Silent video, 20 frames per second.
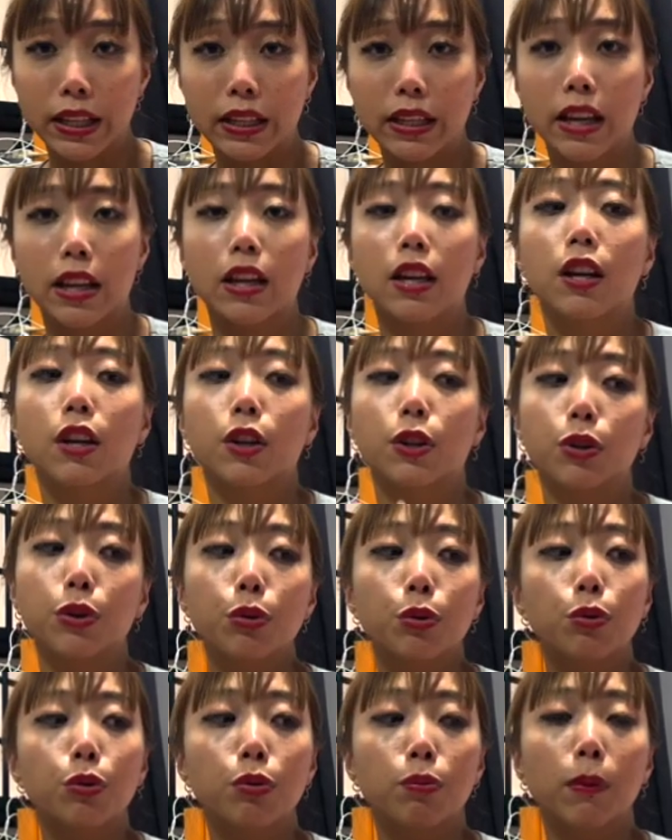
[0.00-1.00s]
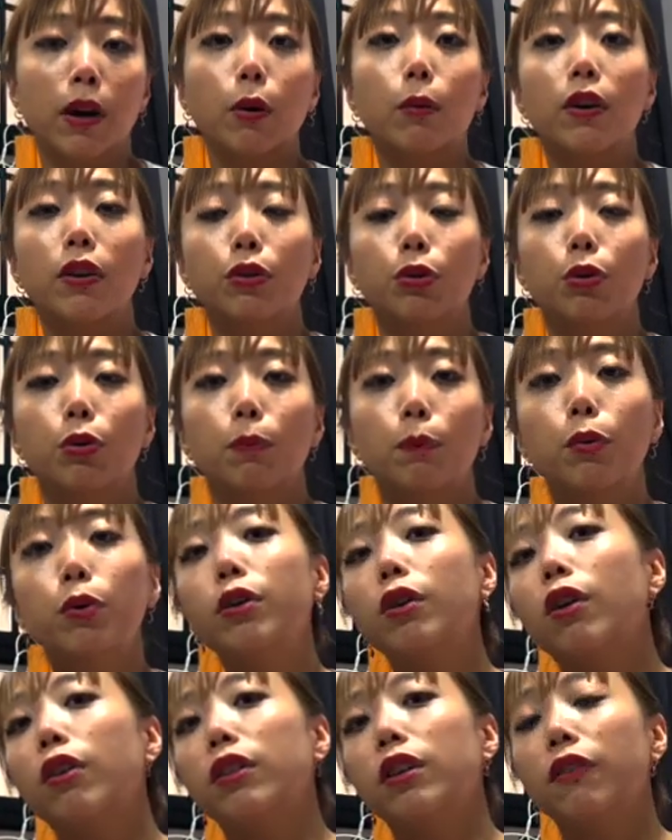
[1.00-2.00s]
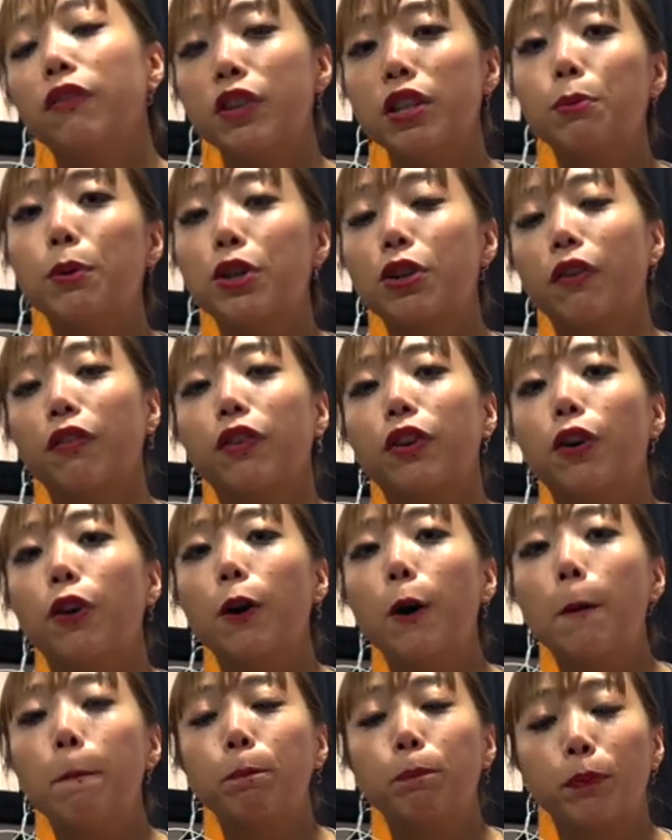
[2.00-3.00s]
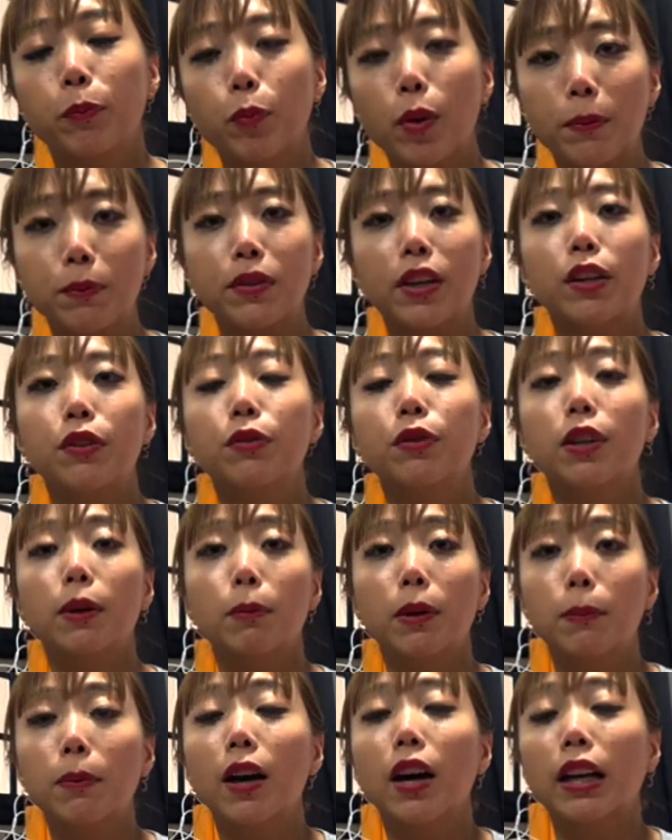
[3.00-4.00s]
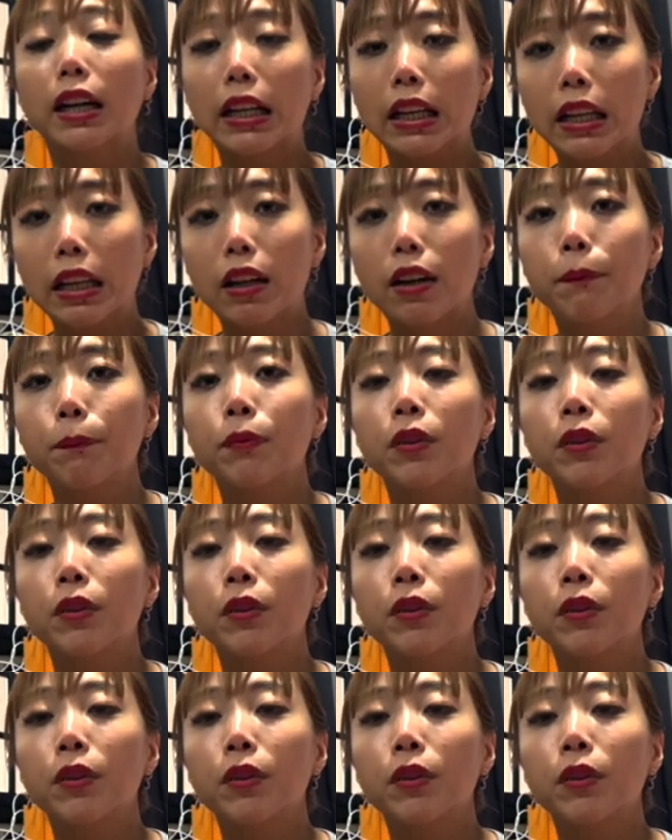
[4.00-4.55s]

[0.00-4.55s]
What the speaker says: that you might want to put on the first page of your website, so that people are clear